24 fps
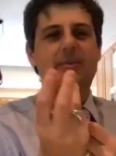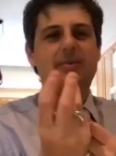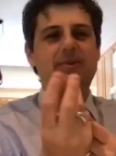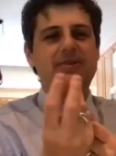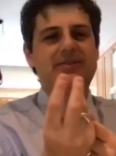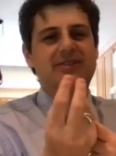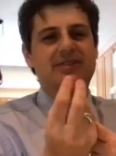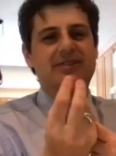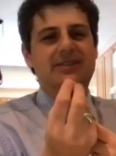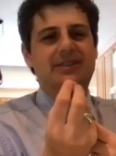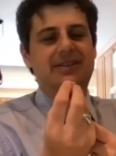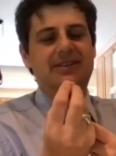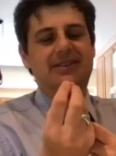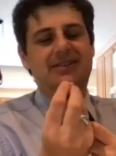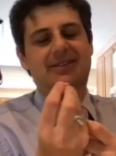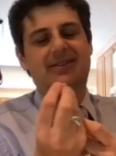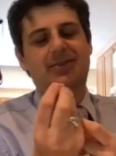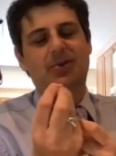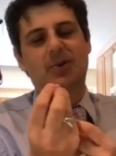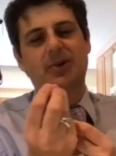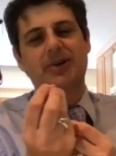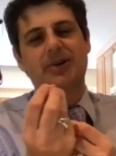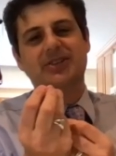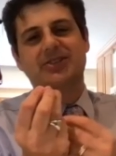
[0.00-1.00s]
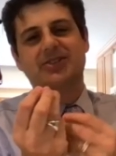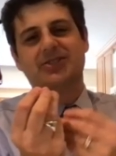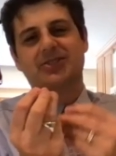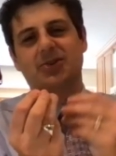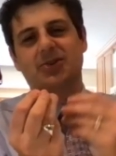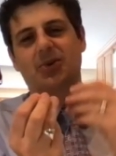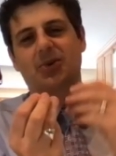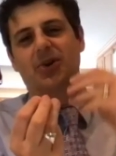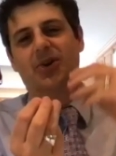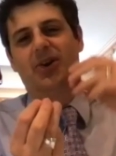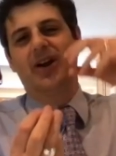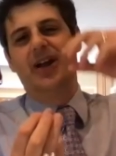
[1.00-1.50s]
I was in the toy
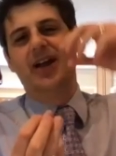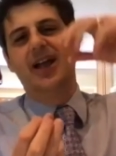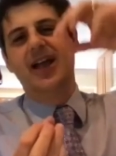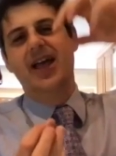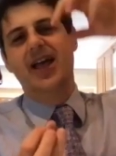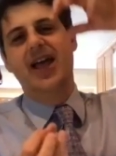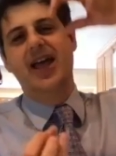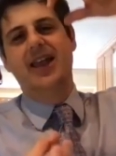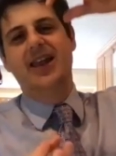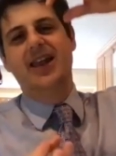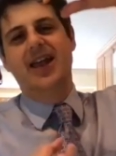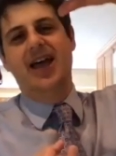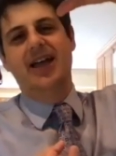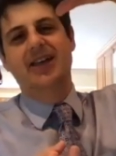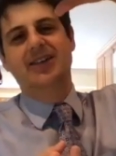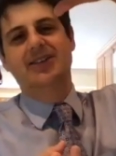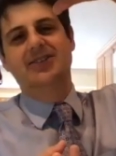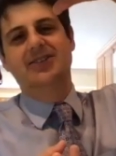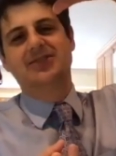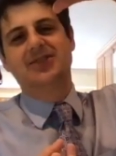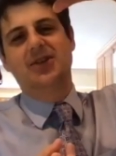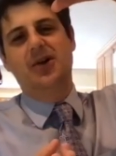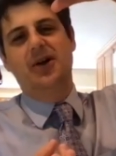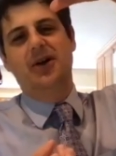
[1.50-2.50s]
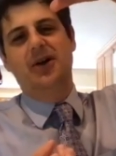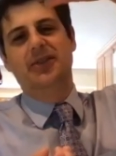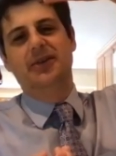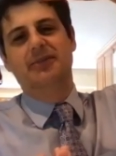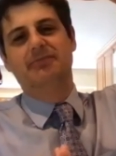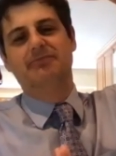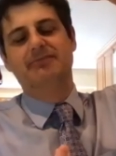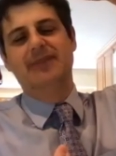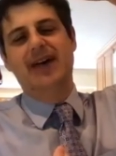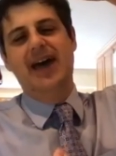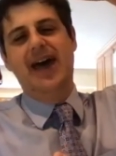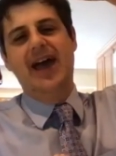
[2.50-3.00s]
store and I saw
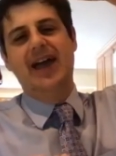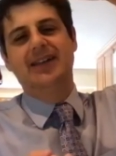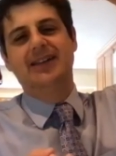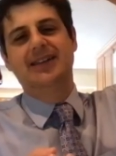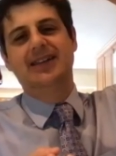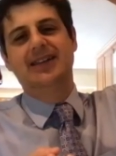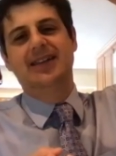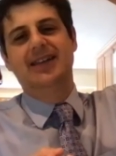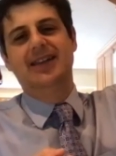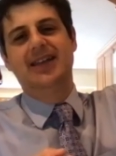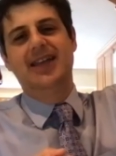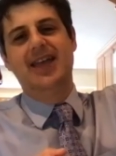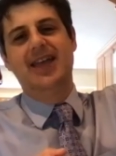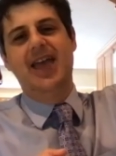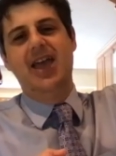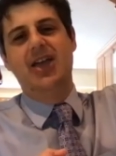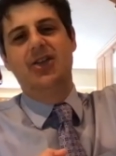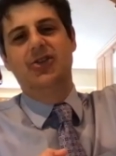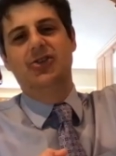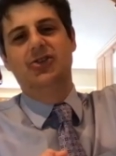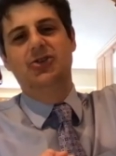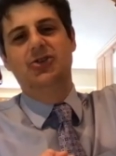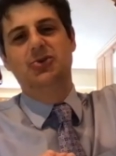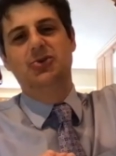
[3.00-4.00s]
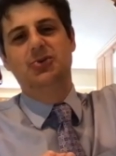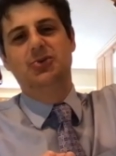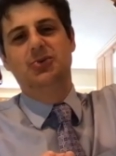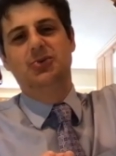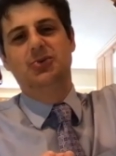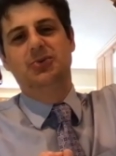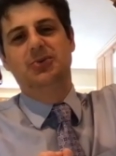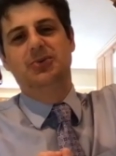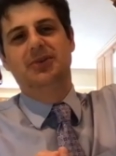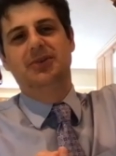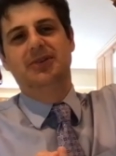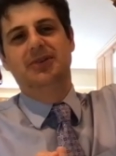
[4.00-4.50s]
the magnet, and
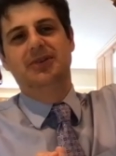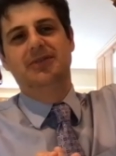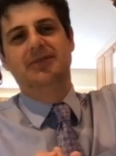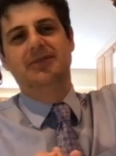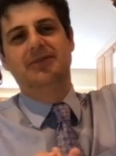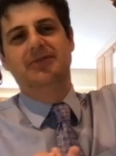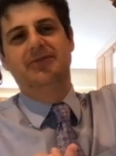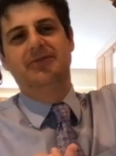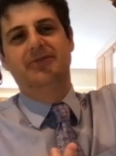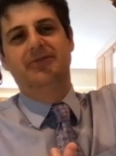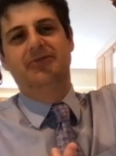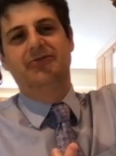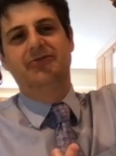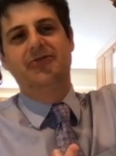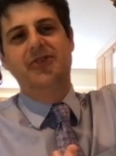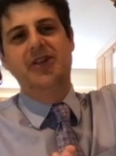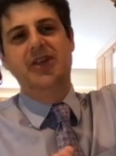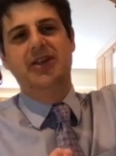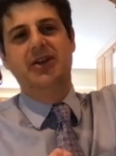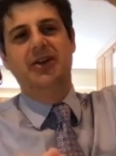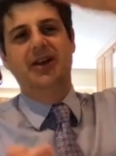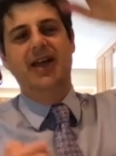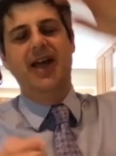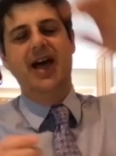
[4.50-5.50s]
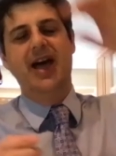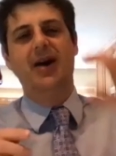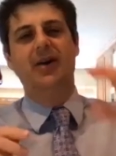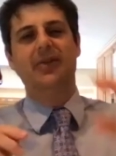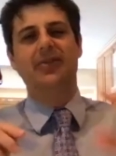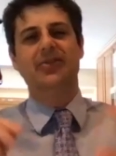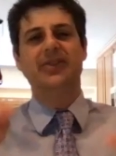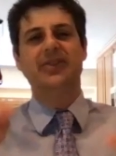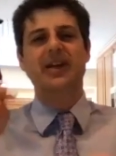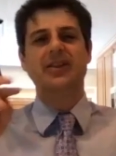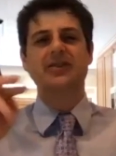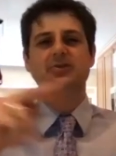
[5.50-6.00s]
you figured
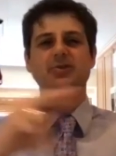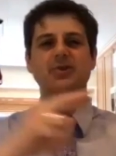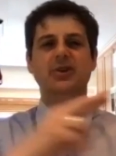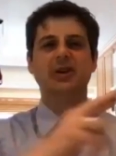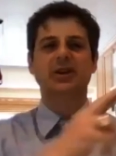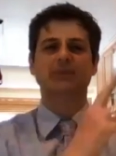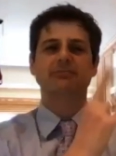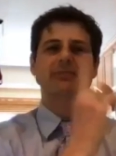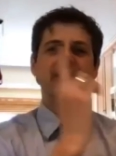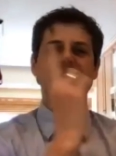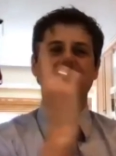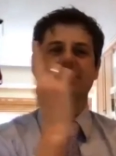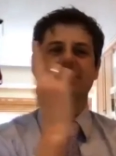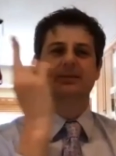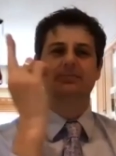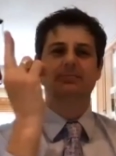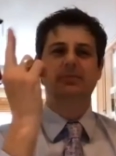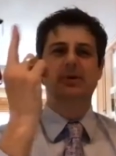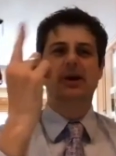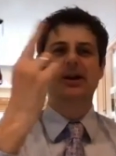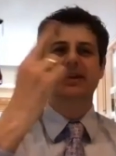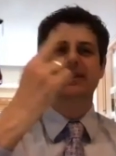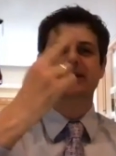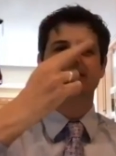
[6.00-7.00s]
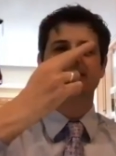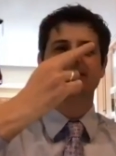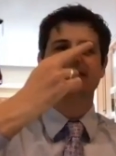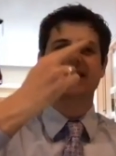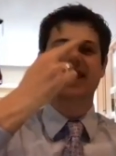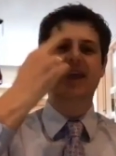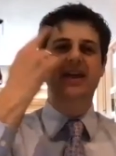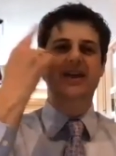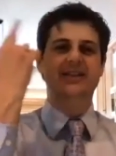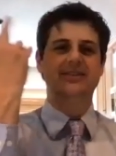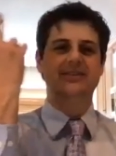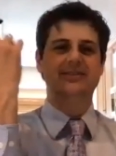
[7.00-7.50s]
out that you could make the putty
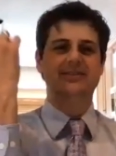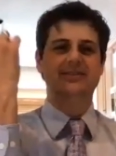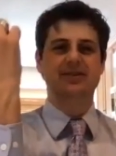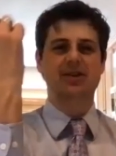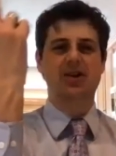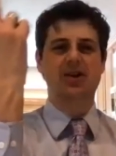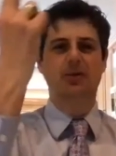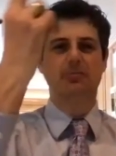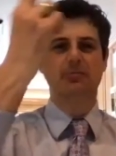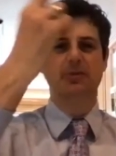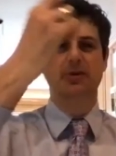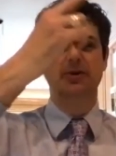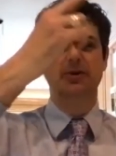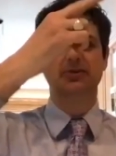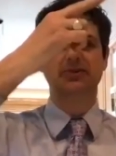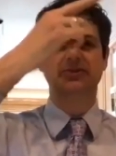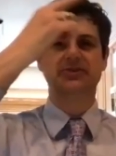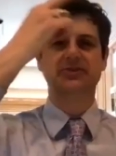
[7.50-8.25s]
dance almost.